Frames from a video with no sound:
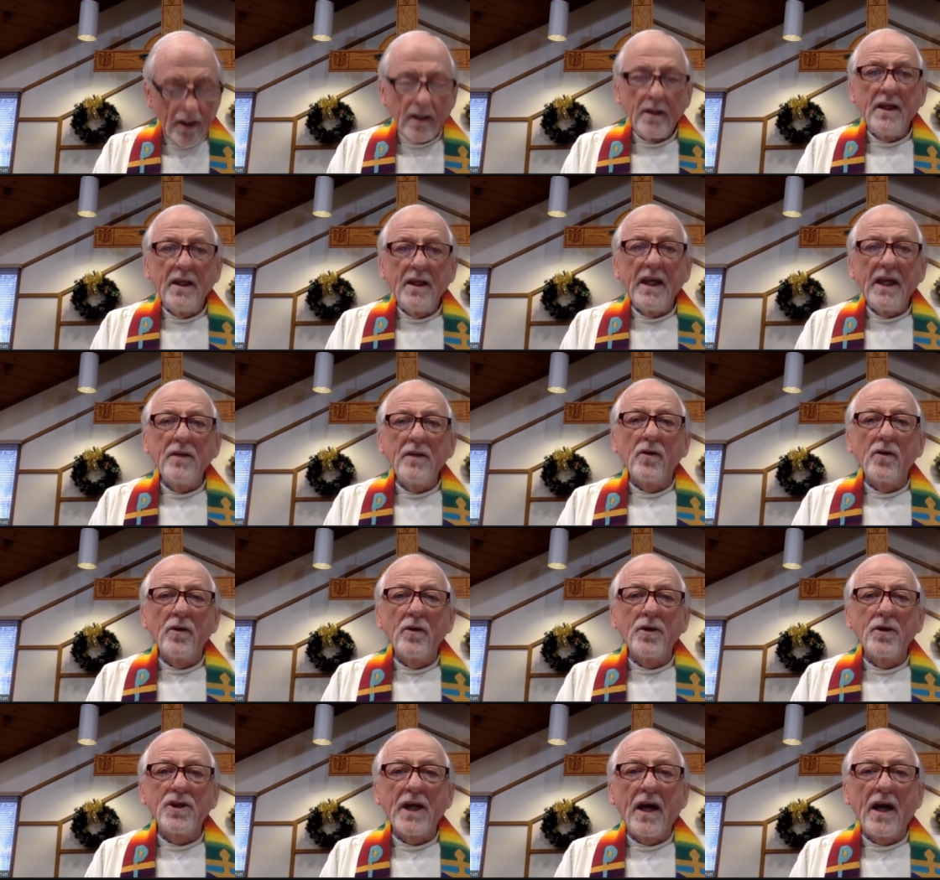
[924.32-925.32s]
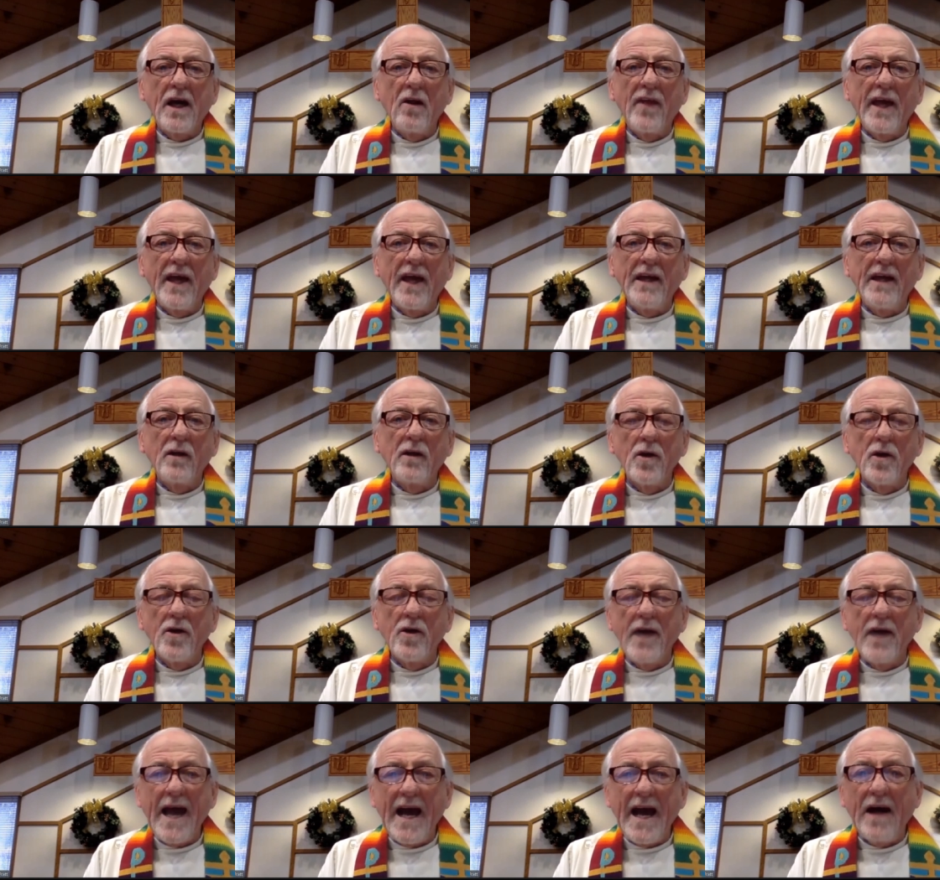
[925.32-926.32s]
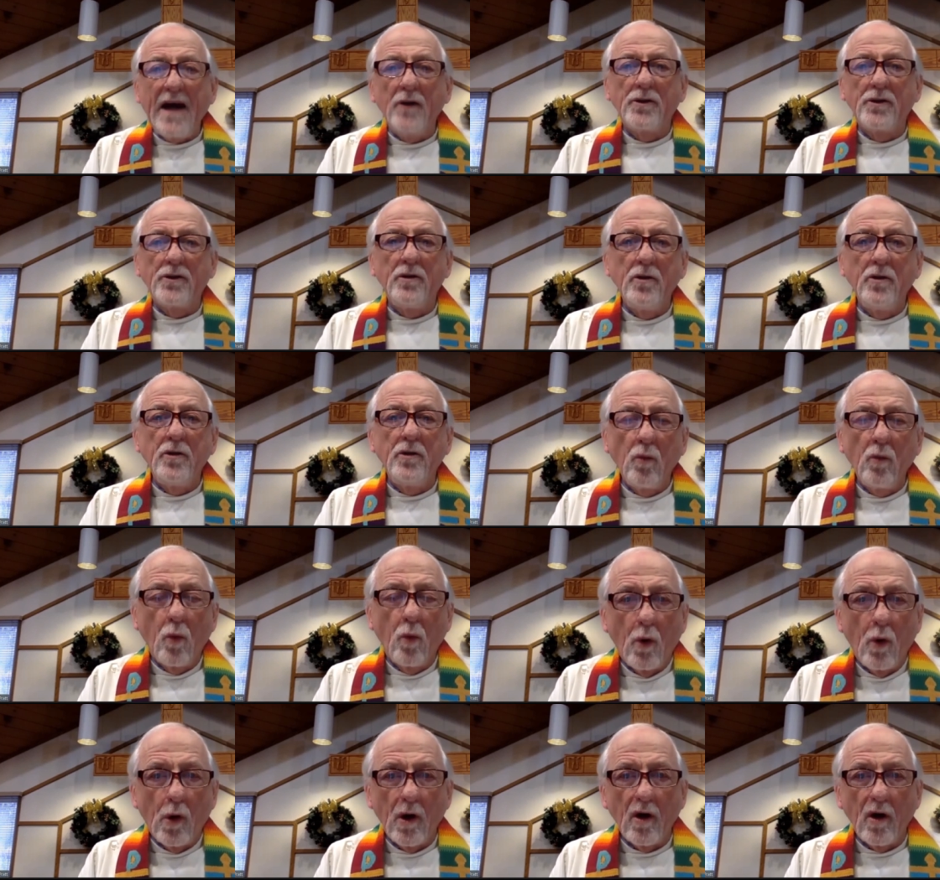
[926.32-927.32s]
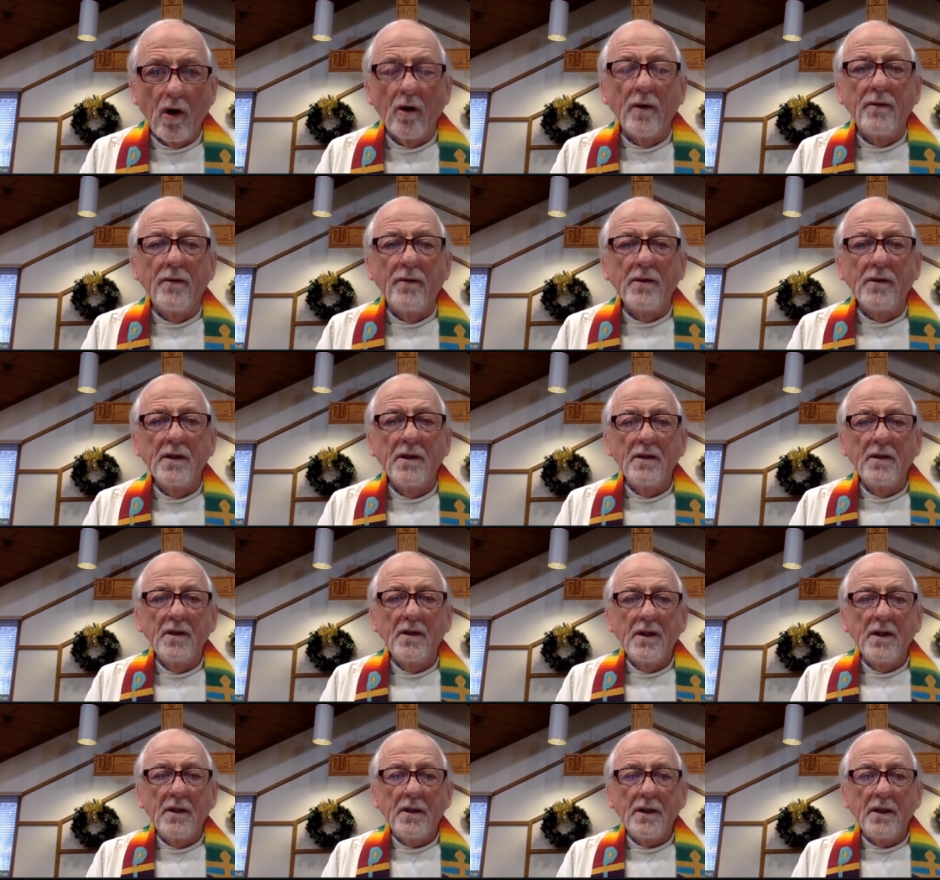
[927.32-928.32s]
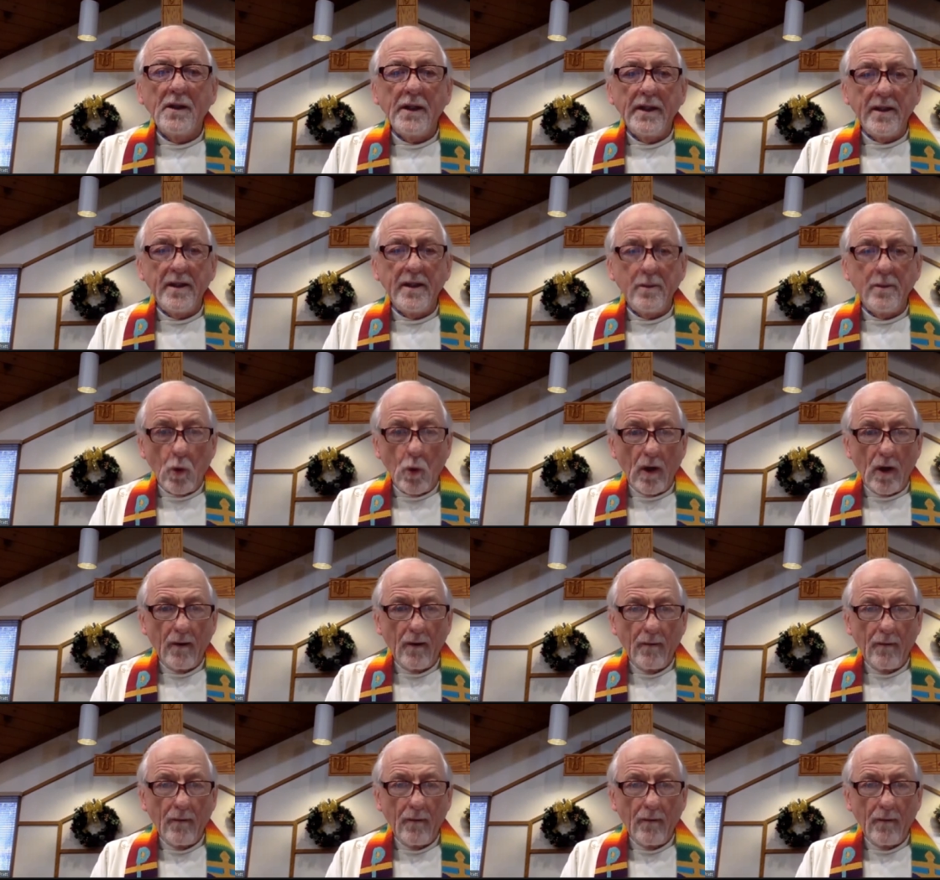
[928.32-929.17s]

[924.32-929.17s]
neither shall they learn how to do war anymore.